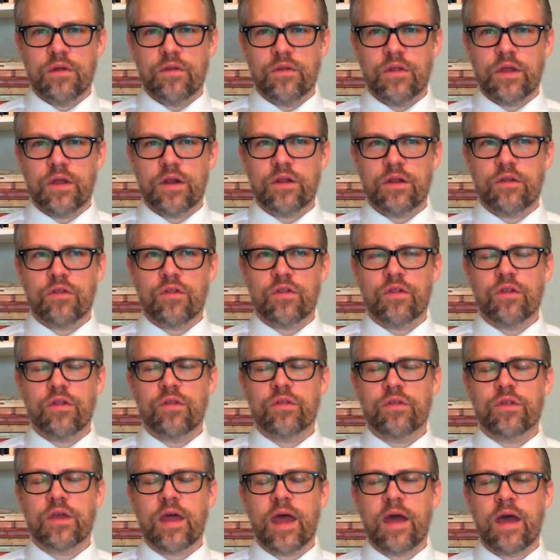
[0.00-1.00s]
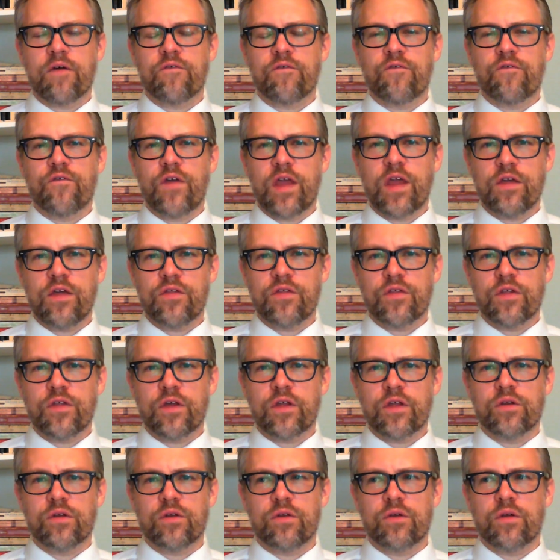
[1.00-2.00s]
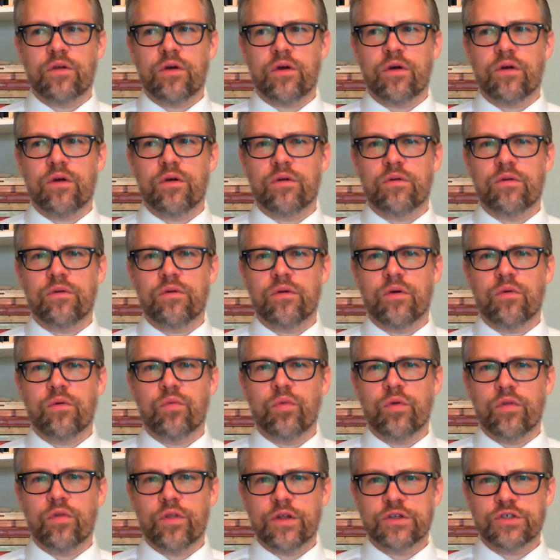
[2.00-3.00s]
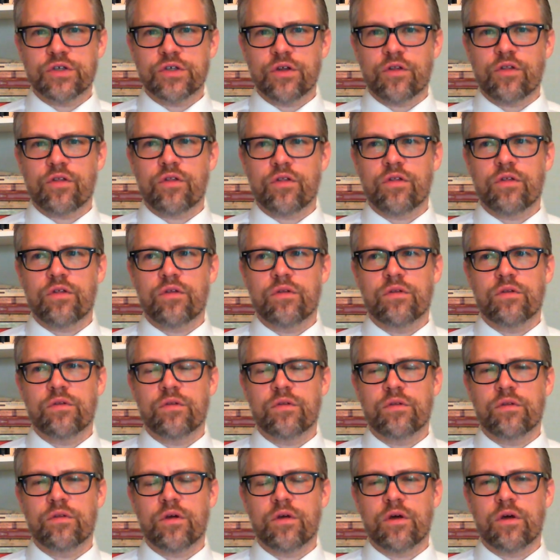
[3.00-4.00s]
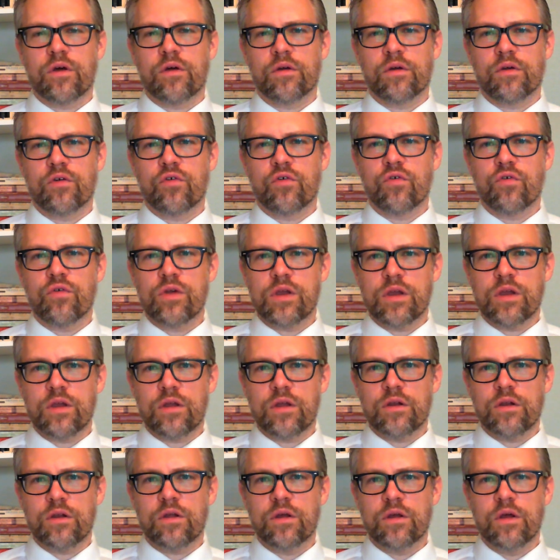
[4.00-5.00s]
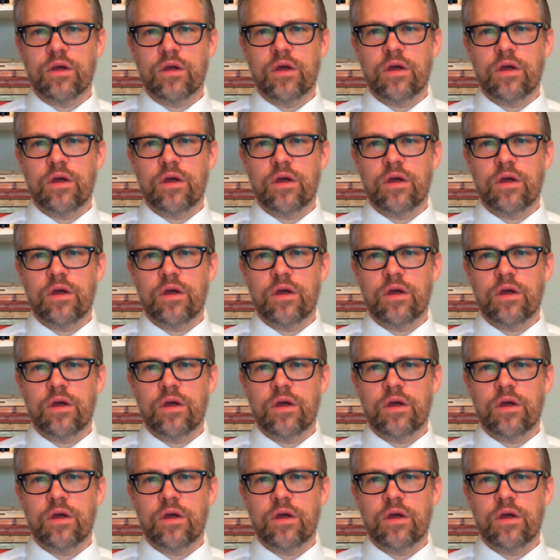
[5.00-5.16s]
That is, to have faith in a religious creed